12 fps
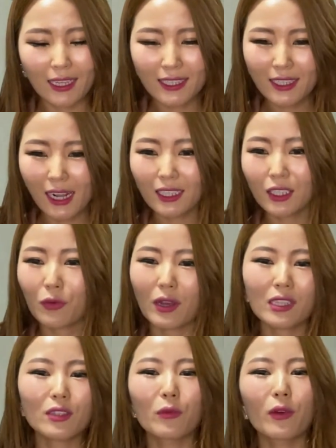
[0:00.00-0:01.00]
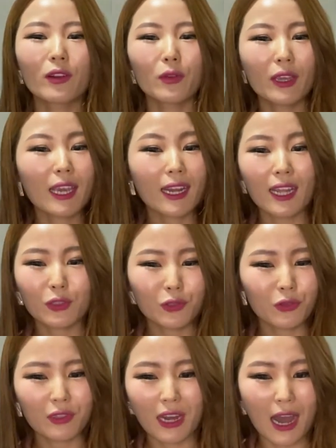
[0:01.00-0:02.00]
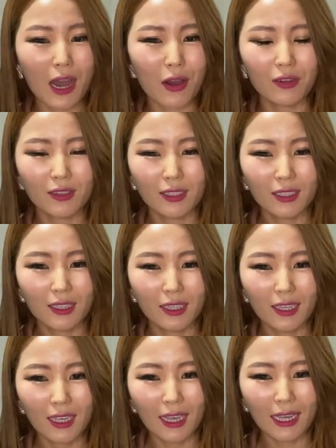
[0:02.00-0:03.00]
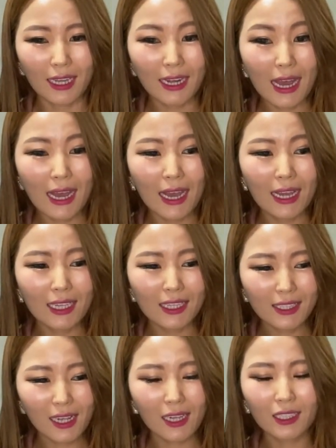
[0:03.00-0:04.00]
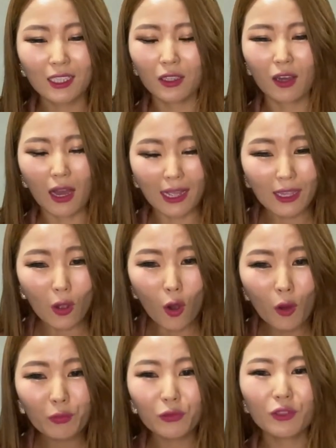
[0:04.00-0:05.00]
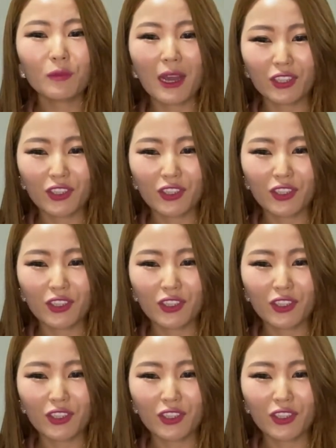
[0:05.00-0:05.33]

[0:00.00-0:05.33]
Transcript: hmm. started to question what, what can I do now? and I started, I opened my